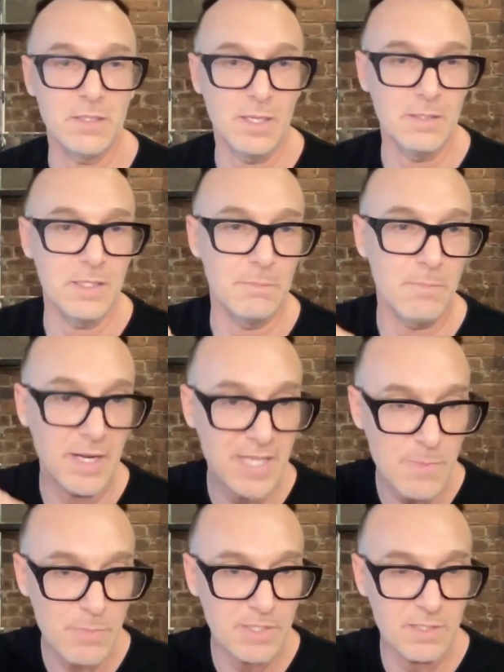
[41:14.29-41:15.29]
the, the
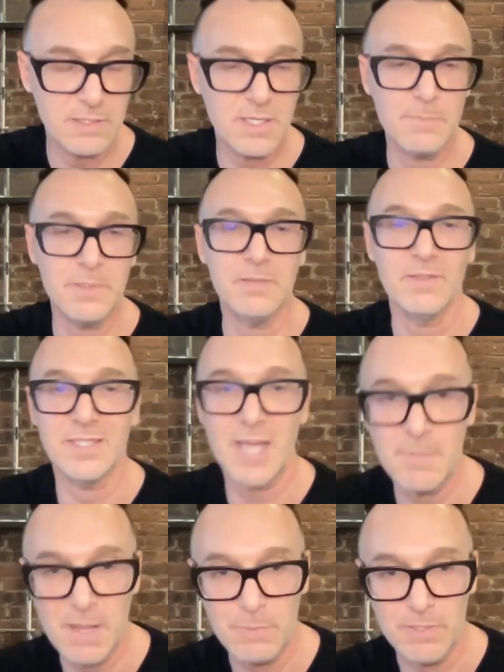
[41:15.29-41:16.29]
money I put into something or the
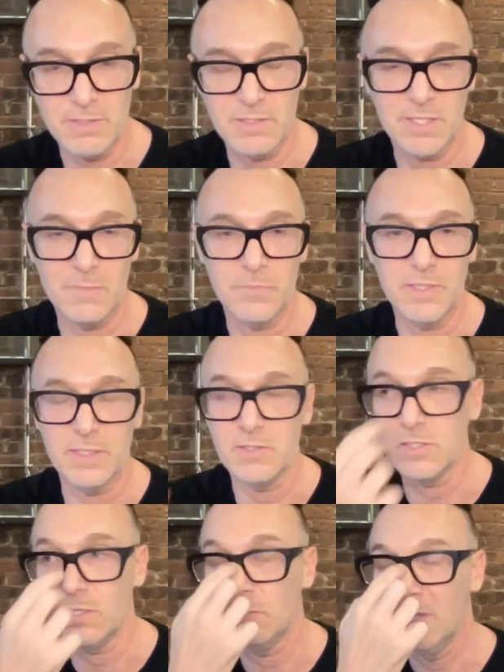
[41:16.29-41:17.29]
time I put into something.
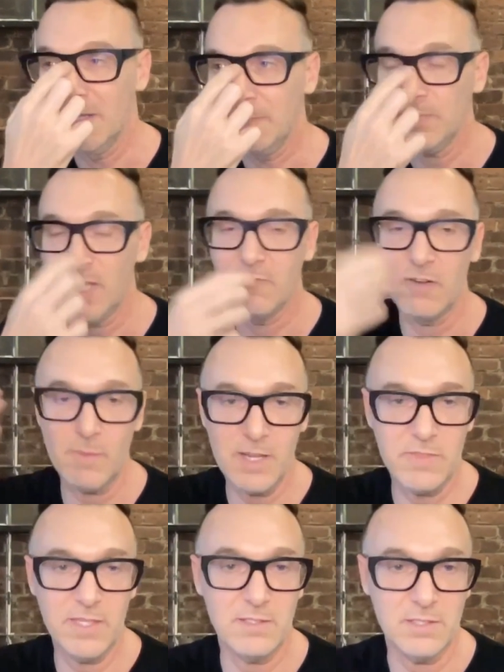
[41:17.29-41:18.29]
And so yeah. if
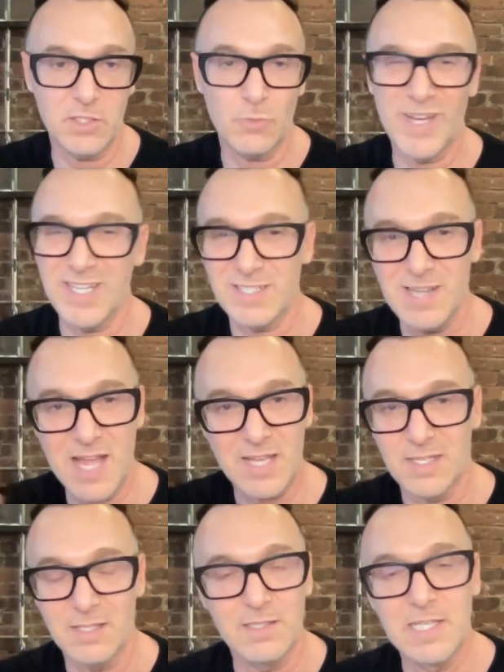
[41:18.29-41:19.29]
everybody thinks this way, it's not
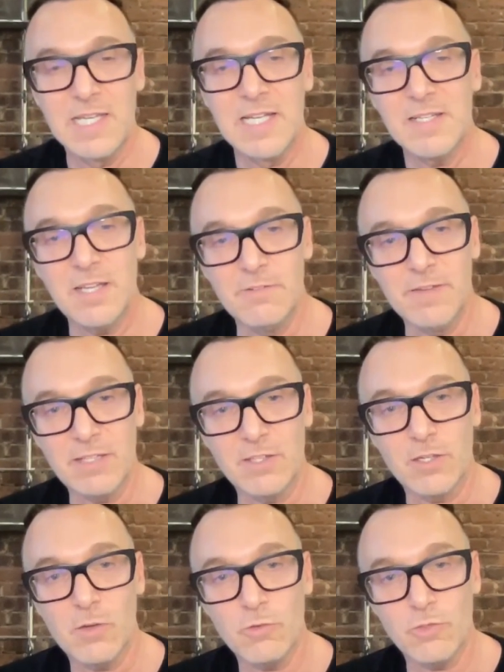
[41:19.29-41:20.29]
going to affect
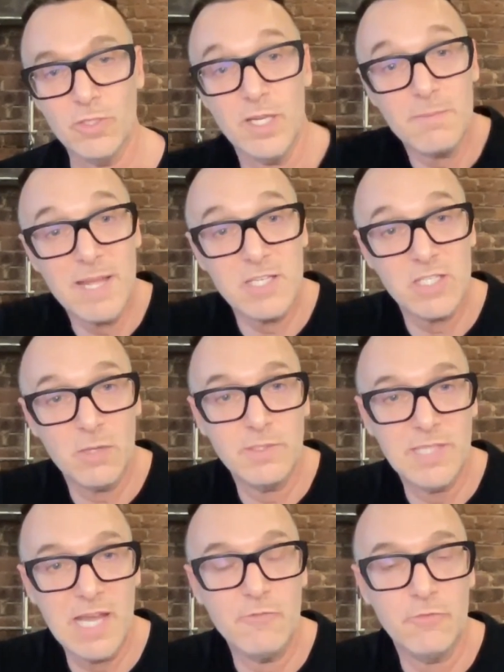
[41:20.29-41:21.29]
the culture. It might slow
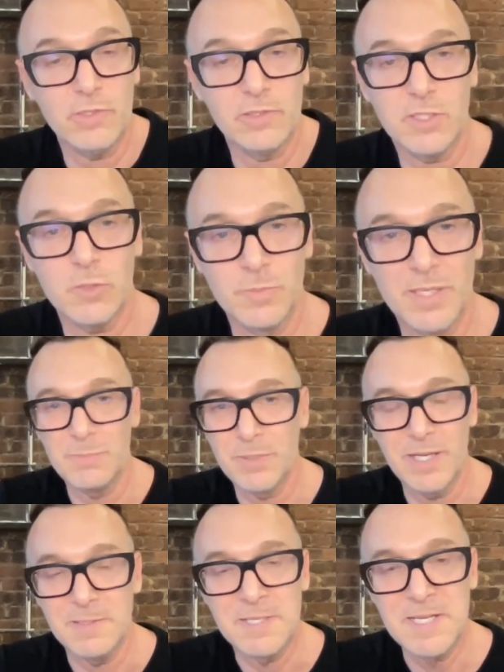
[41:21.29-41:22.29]
it down for a little bit,
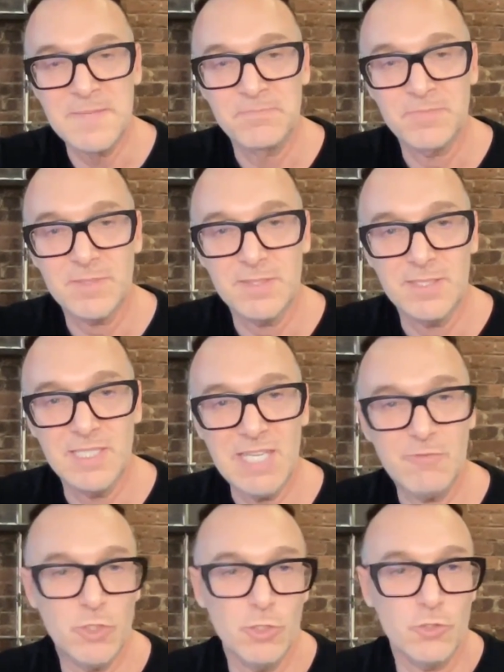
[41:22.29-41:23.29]
but mm-hmm.
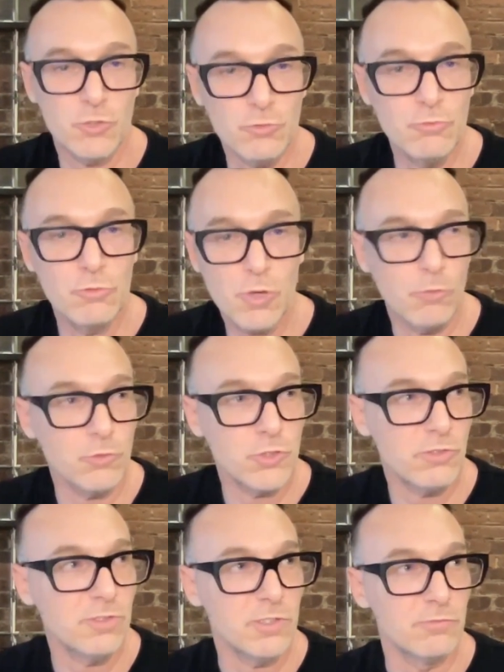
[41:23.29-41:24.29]
if your true
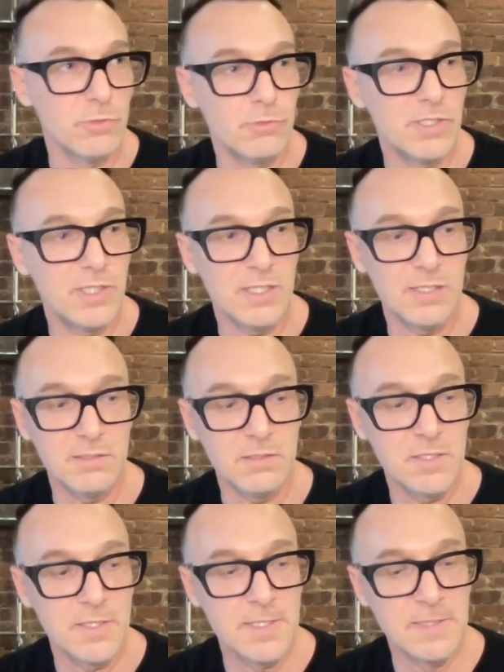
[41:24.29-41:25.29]
culture is rooted in